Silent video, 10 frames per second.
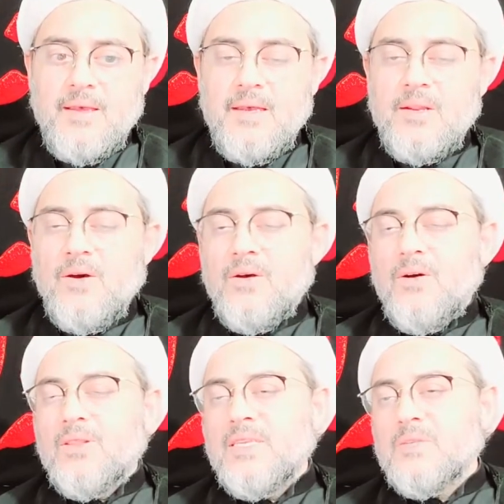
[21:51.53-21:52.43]

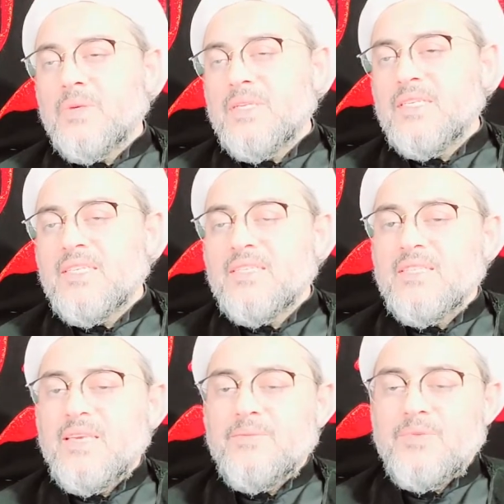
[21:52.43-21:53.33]
All these witnesses,
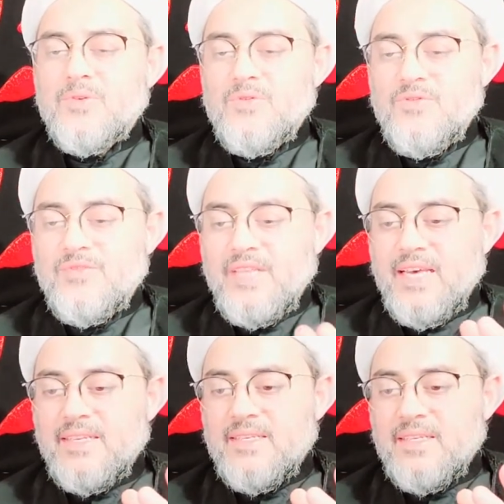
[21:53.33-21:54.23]
they prove
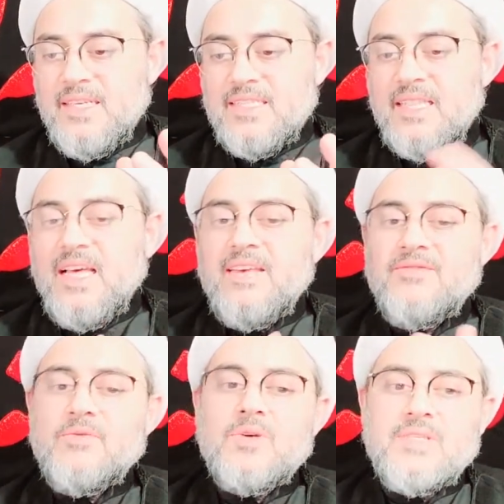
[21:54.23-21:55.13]
that his life
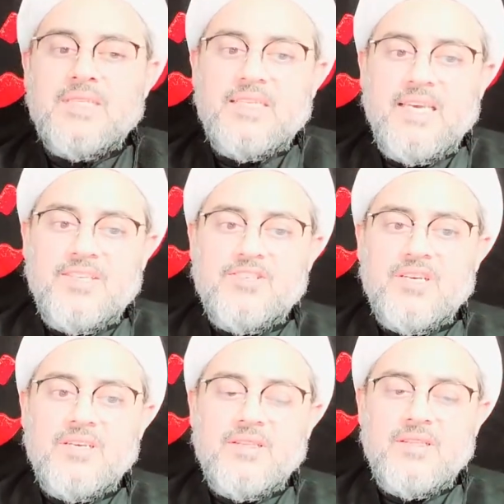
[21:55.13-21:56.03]
was in
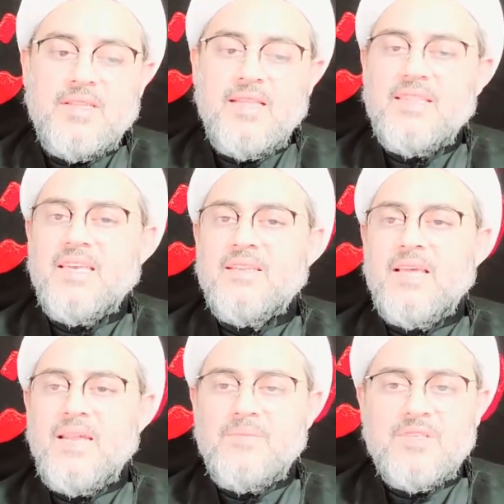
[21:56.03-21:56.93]
danger and the
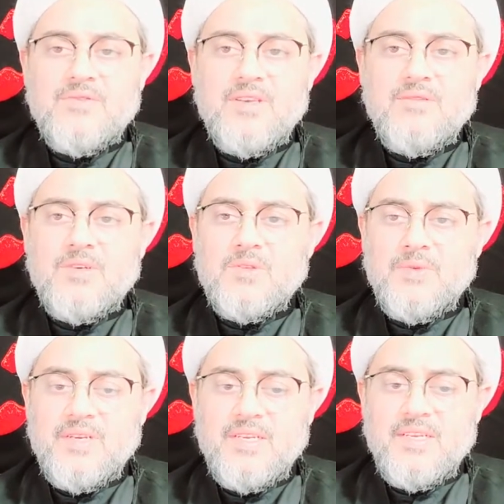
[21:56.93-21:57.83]
atmosphere was
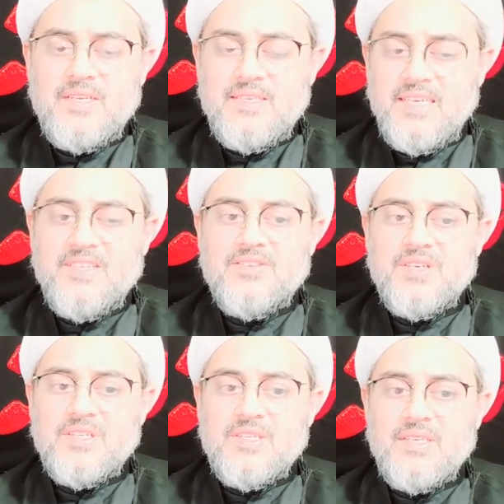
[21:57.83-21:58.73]
very
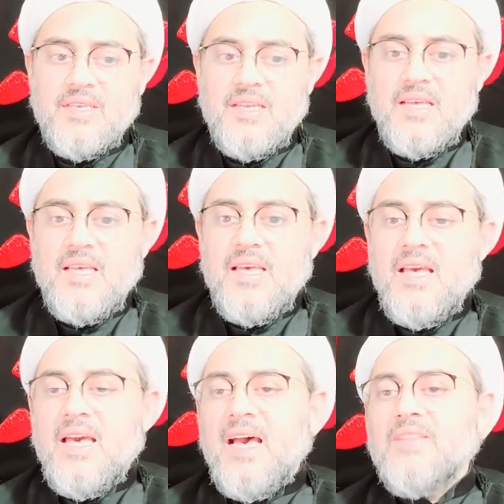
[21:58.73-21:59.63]
dangerous.
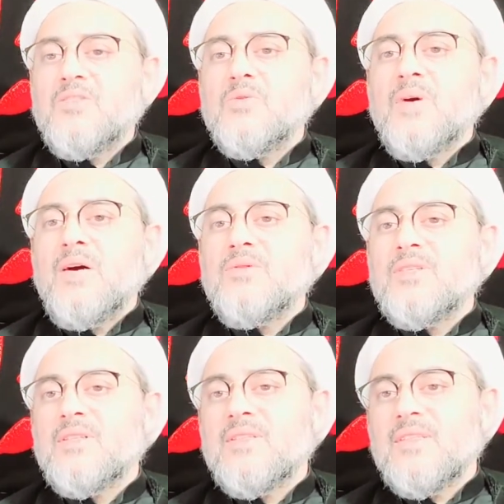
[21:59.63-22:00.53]
And throughout,
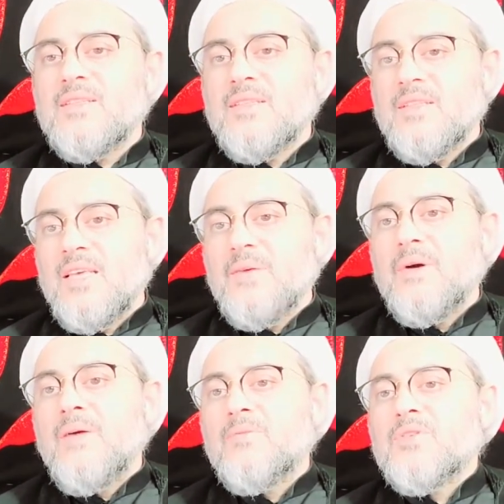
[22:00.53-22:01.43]

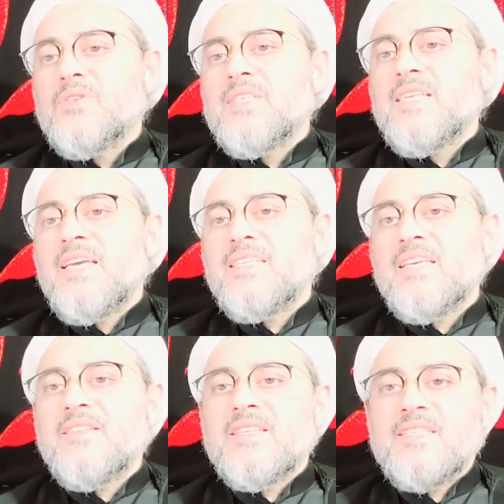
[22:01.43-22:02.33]
Imam was reciting this